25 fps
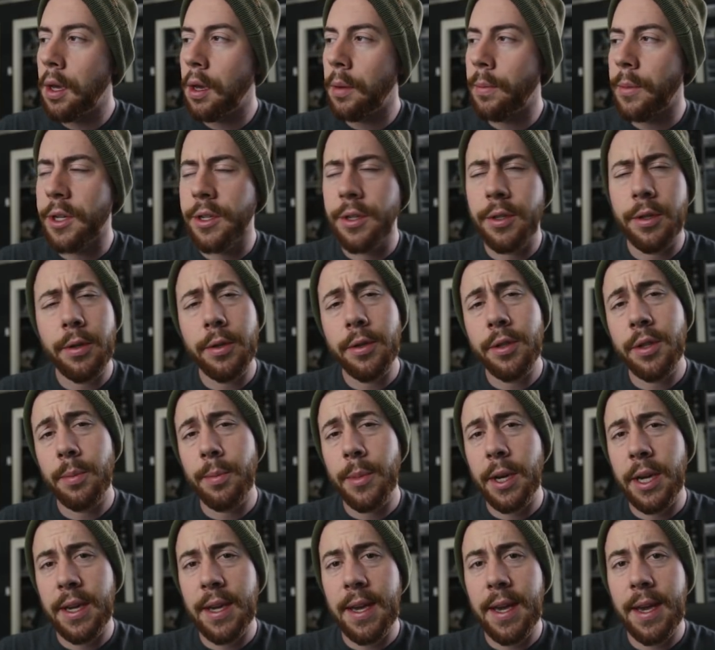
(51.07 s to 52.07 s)
I'm also using
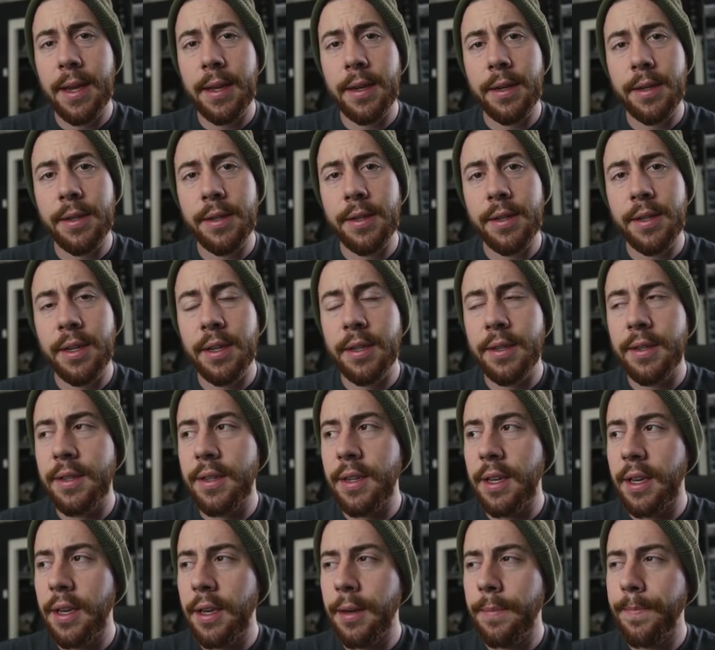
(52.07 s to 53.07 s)
my Canon
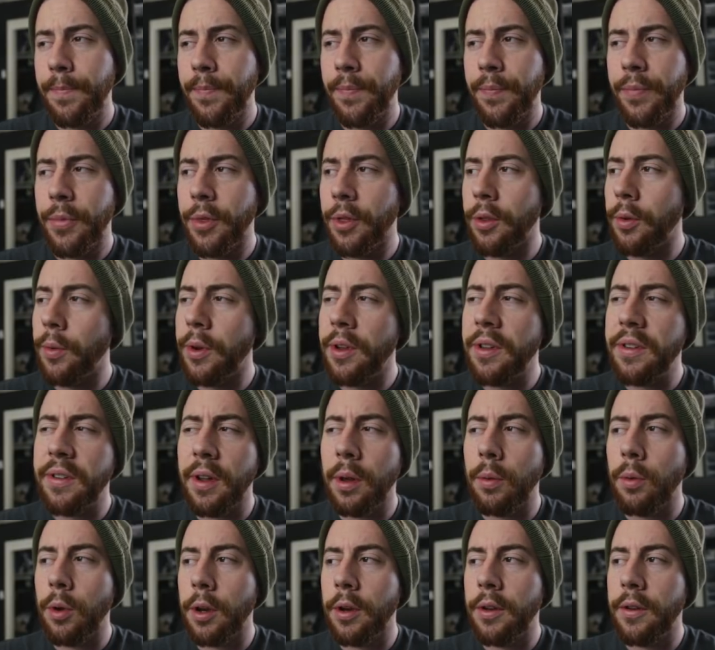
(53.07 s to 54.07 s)
6D. The reason
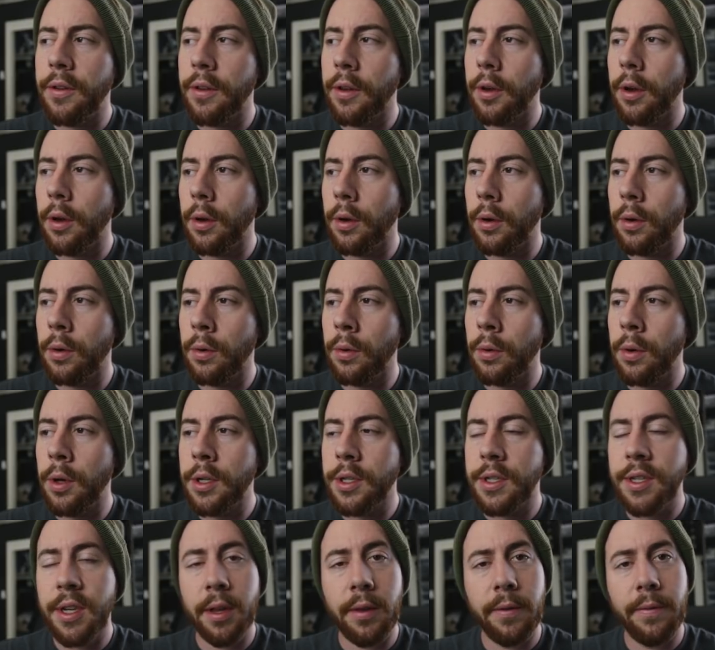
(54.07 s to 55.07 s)
I wanted to go
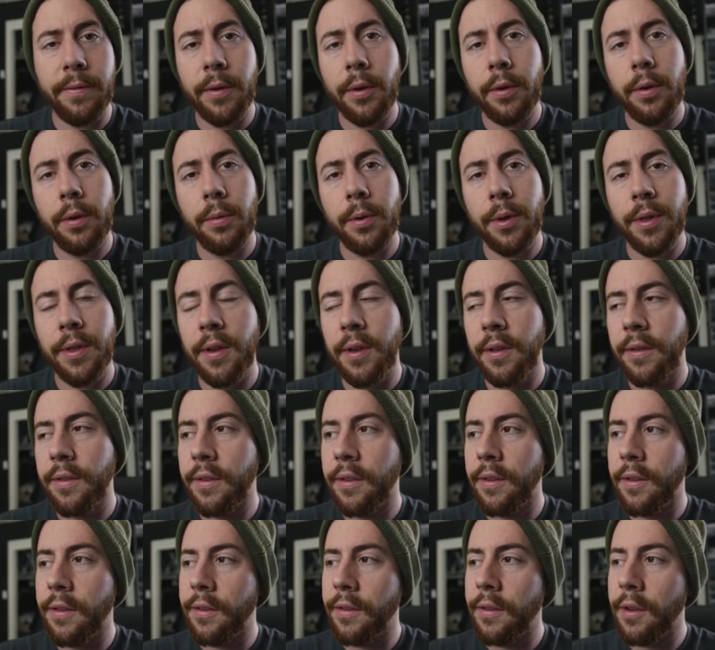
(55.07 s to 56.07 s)
telephoto with
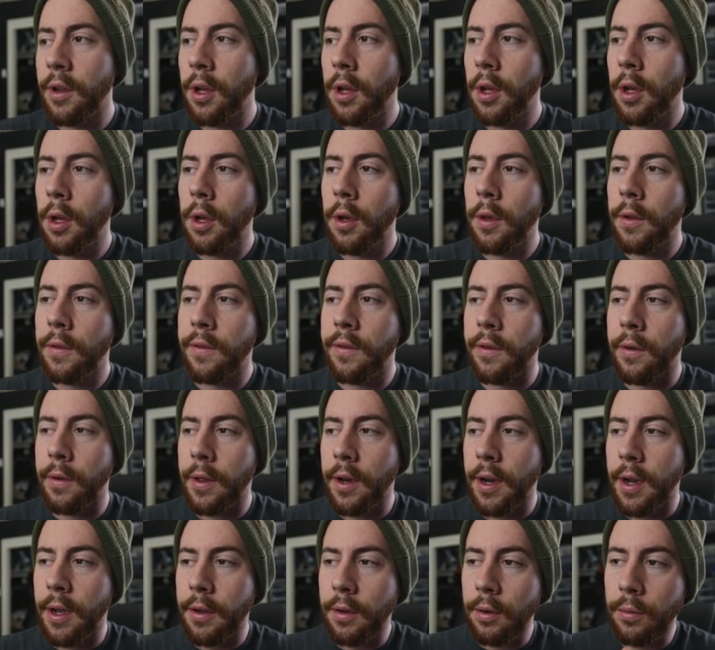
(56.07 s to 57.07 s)
this is so
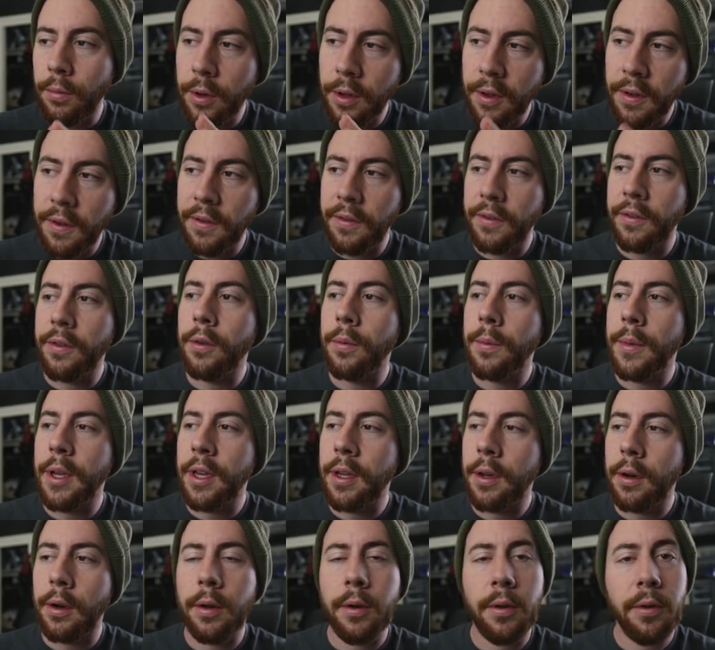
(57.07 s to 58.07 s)
that I could really zoom
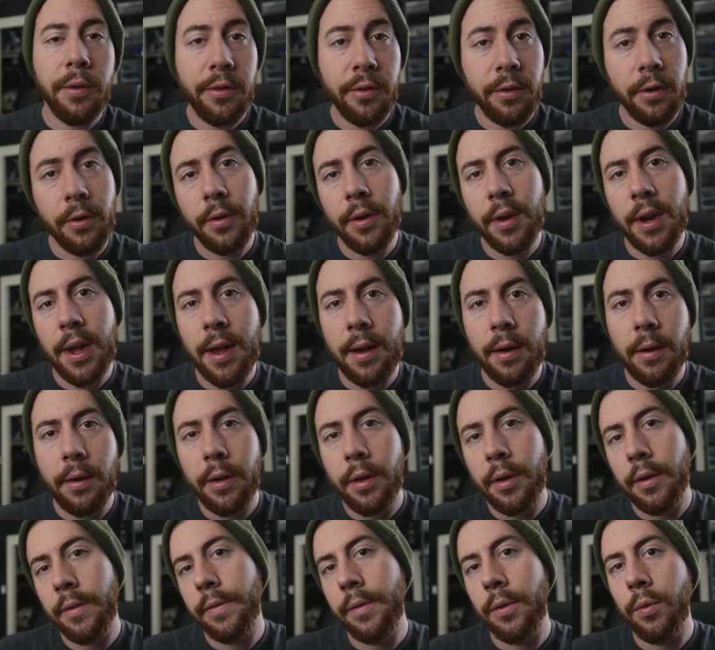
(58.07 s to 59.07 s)
in on a certain
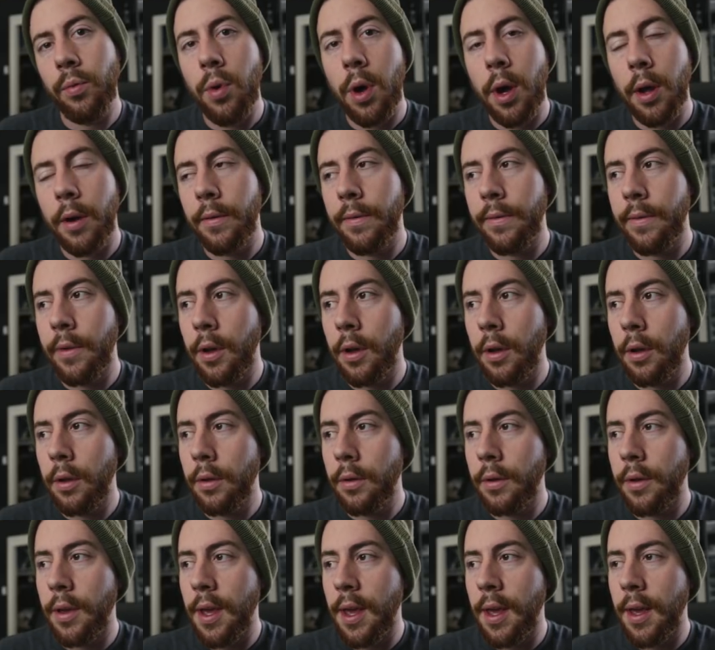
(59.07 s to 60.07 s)
area of the
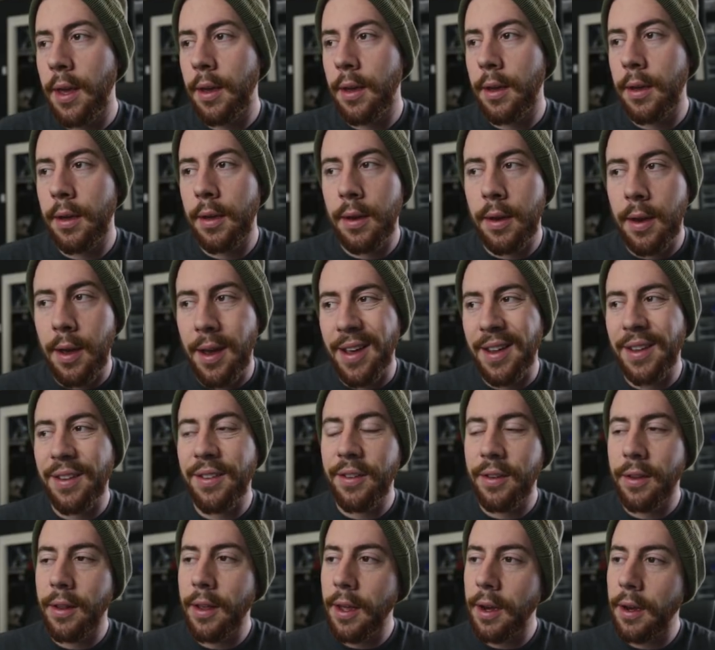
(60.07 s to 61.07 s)
waterfall and
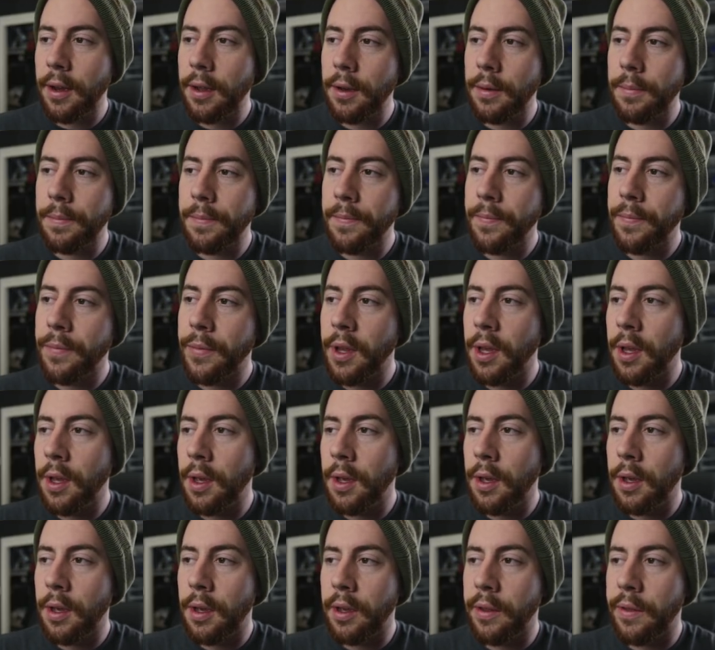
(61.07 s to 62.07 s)
isolate it
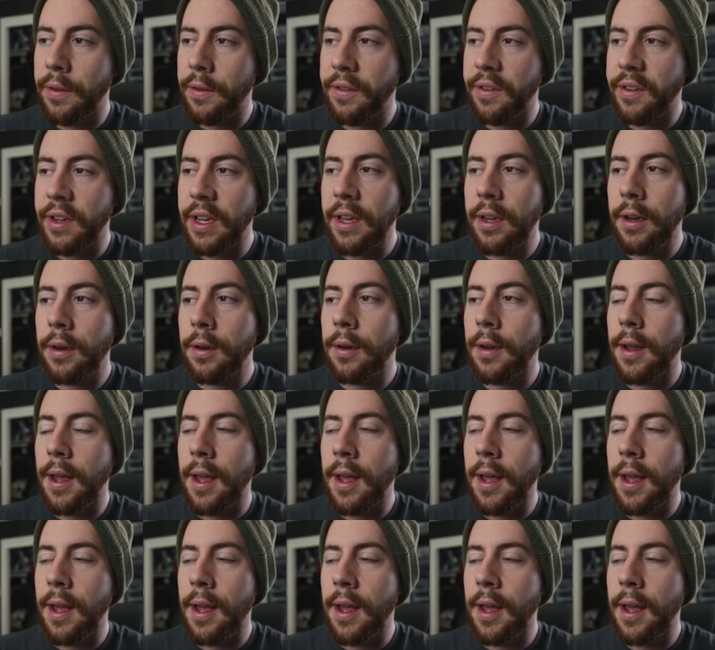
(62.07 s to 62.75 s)
in the scene.